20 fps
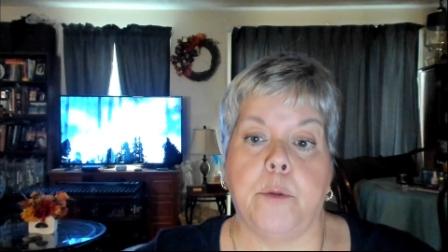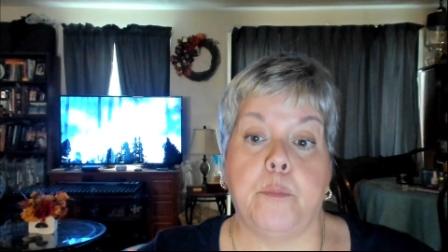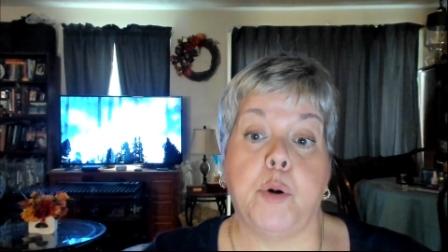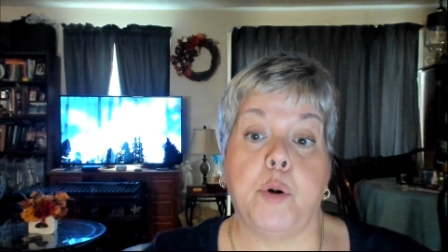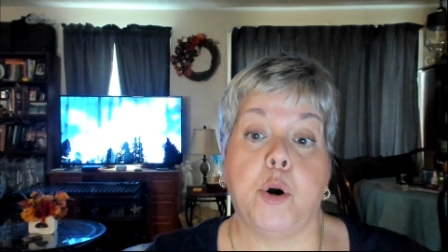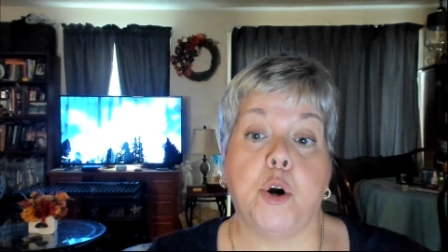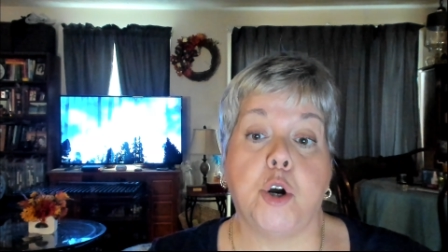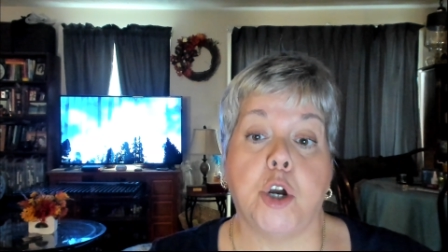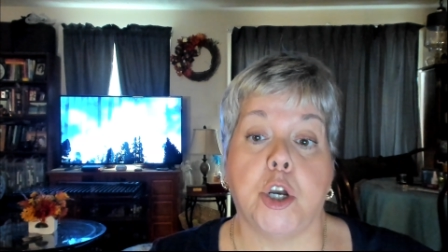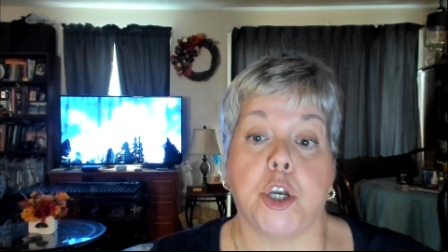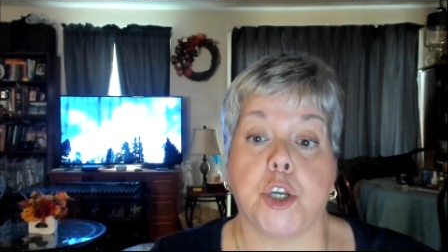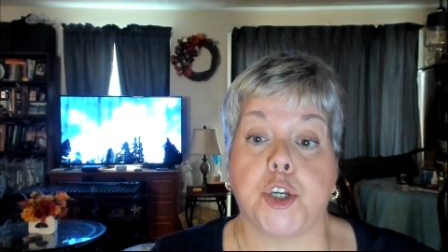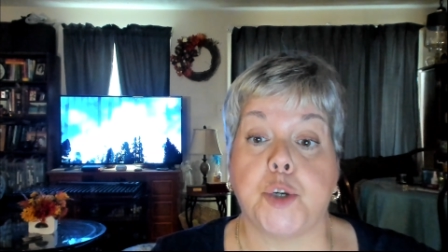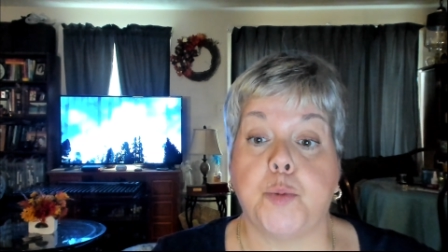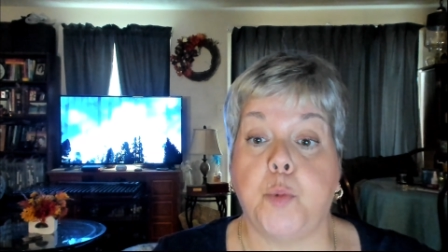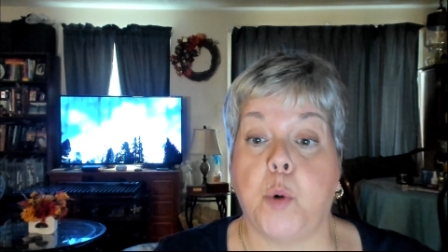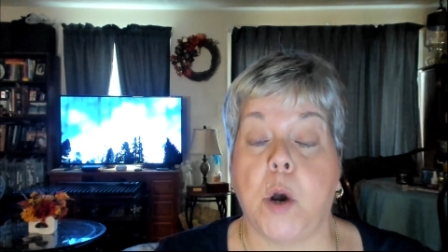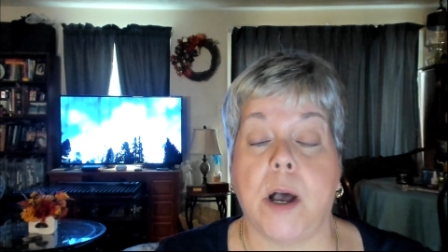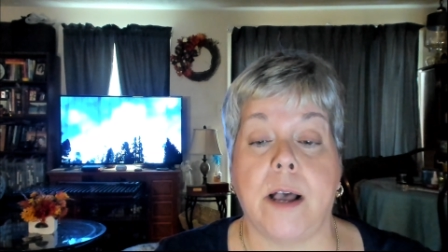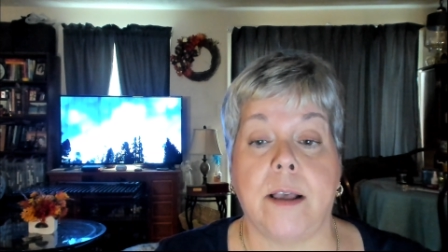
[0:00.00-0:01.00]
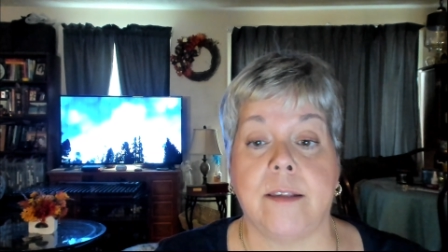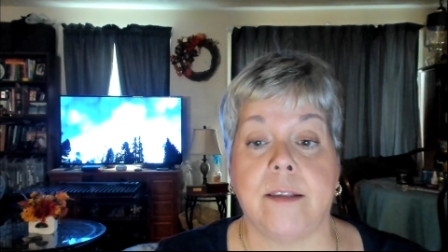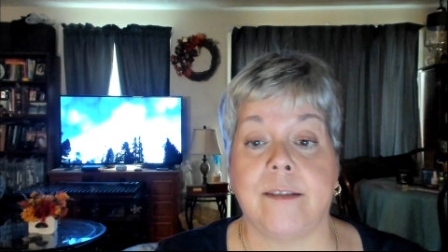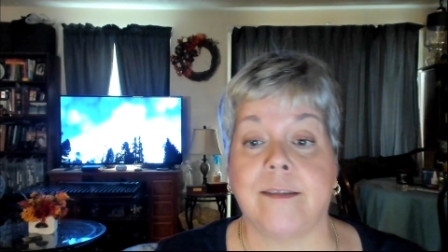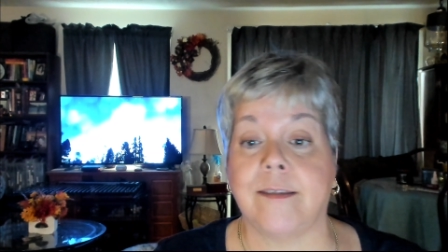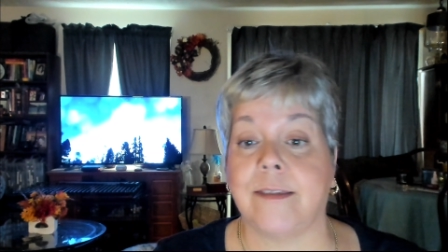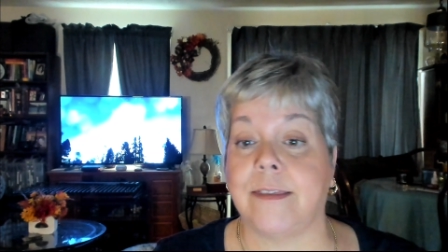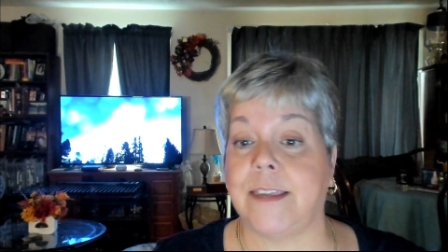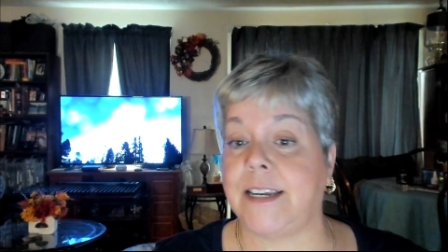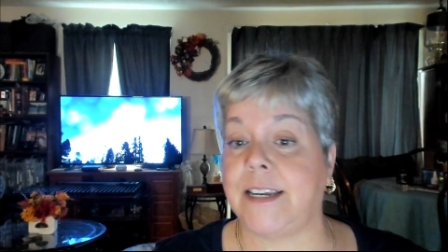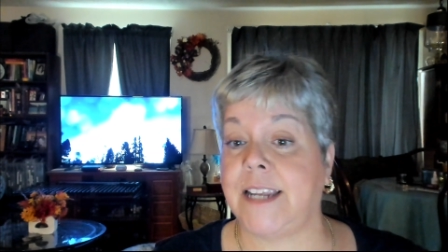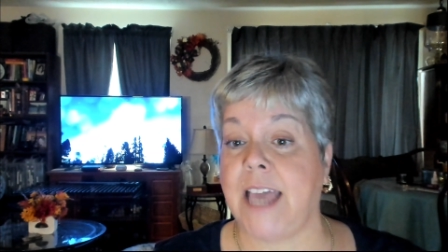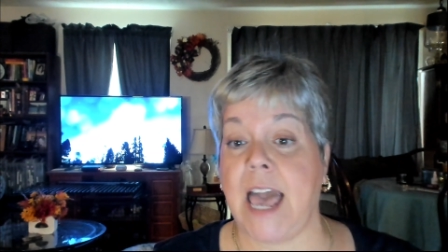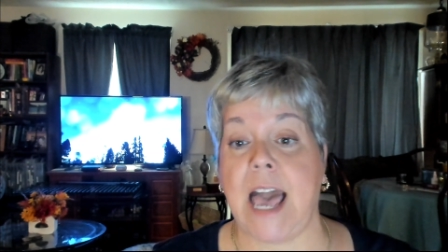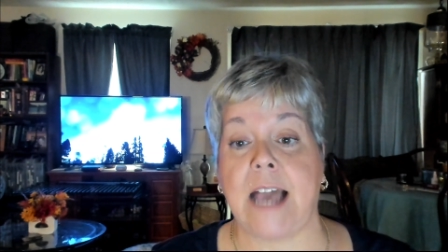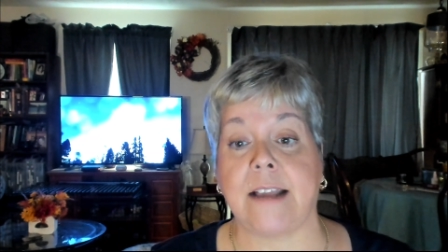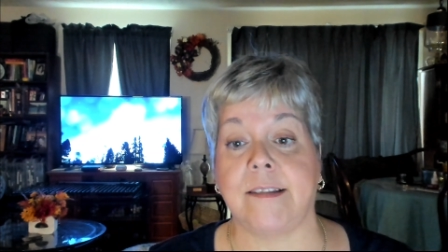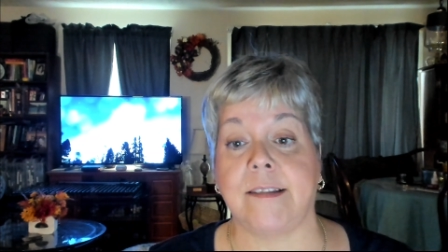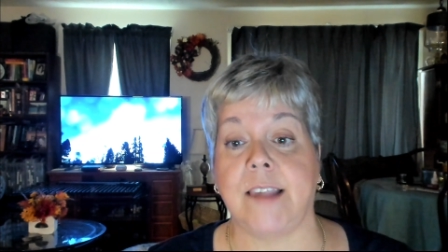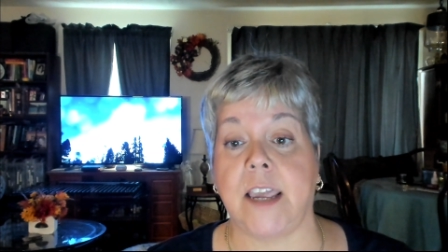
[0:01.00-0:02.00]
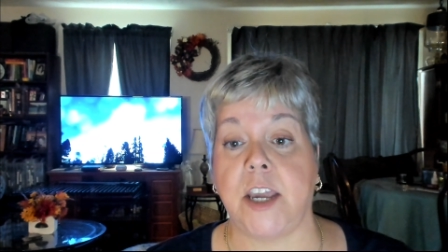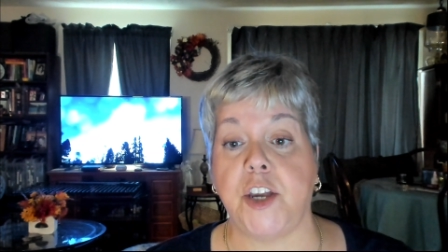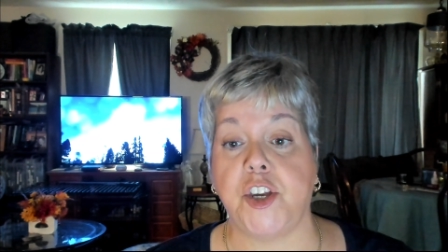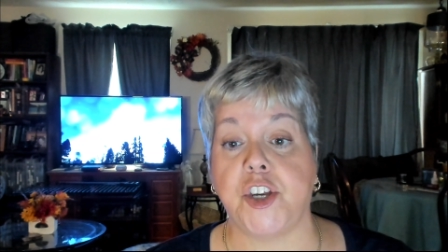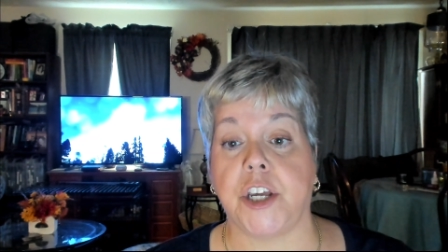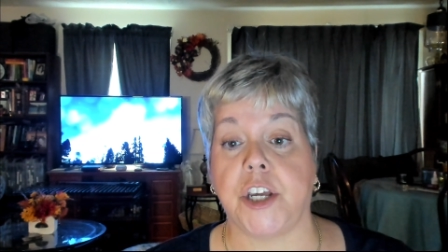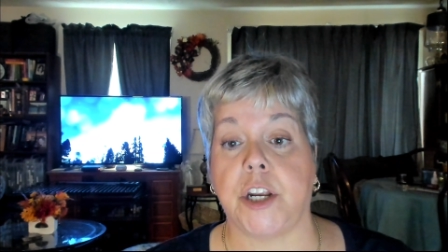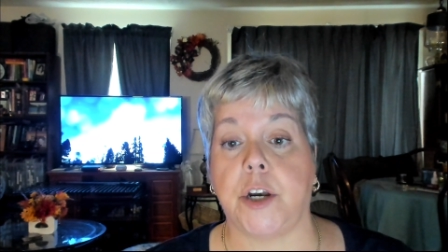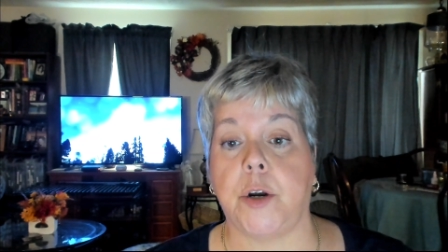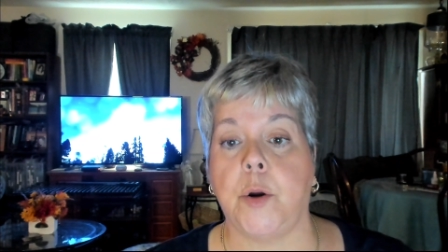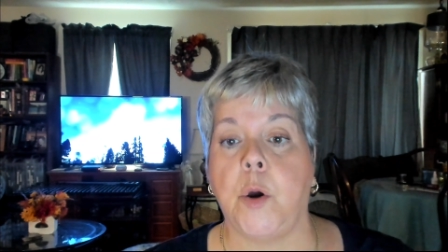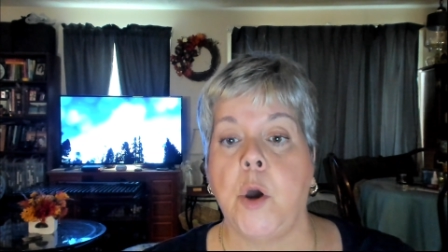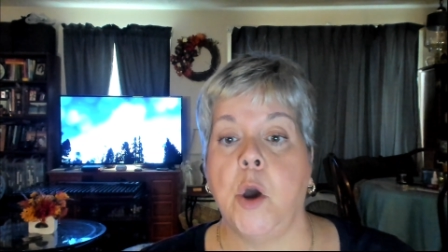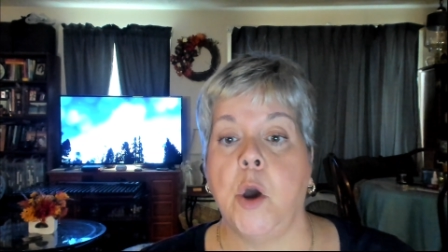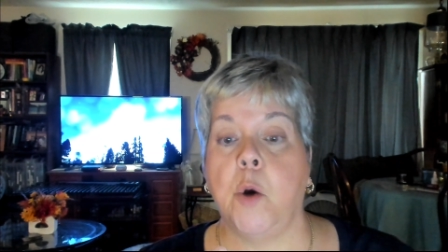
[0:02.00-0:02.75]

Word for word: push was the taxation